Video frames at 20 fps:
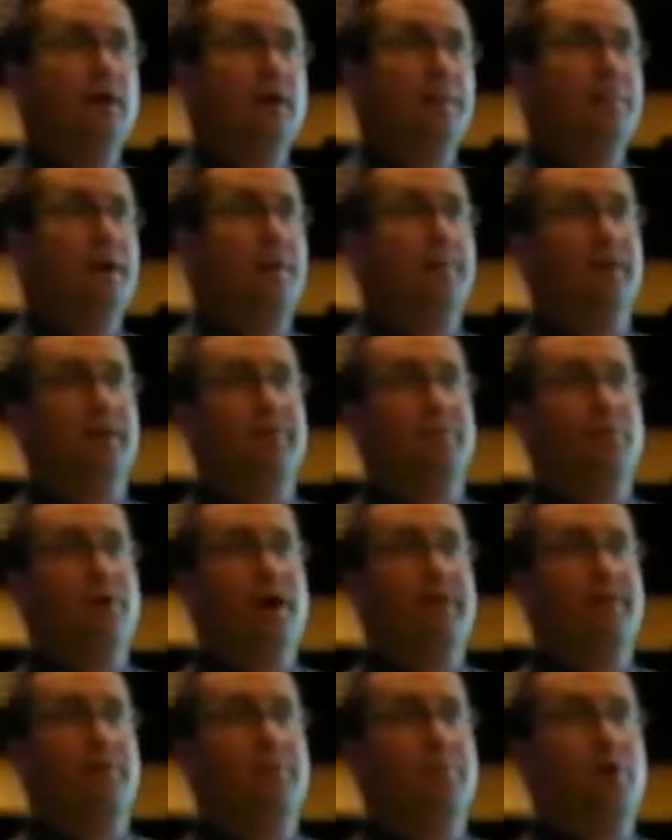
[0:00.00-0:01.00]

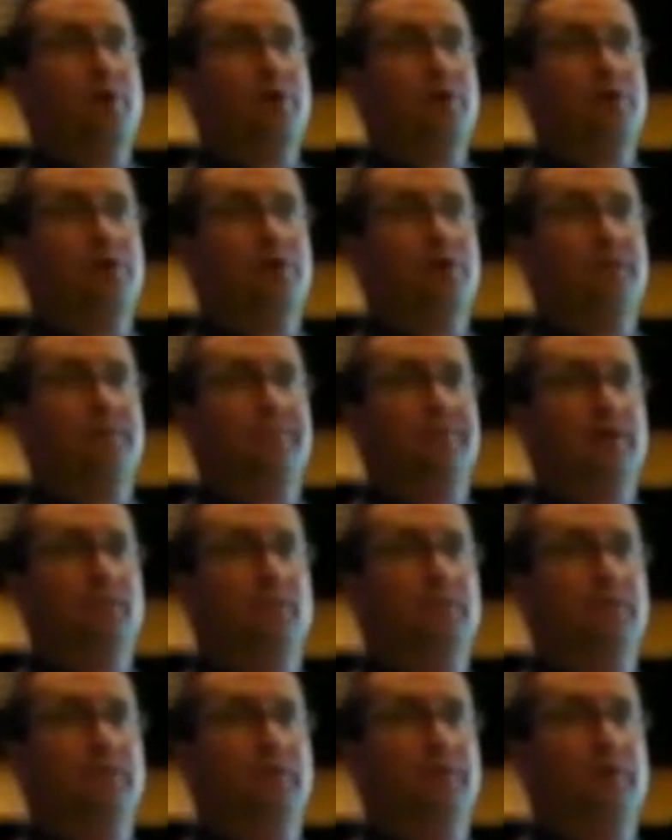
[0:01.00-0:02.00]
public-private partnership that
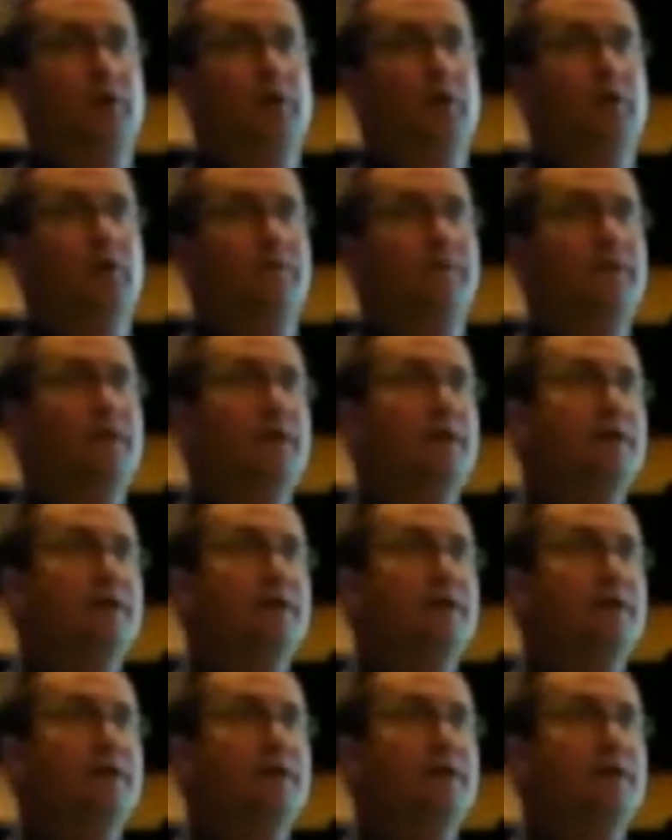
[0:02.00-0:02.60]
would involve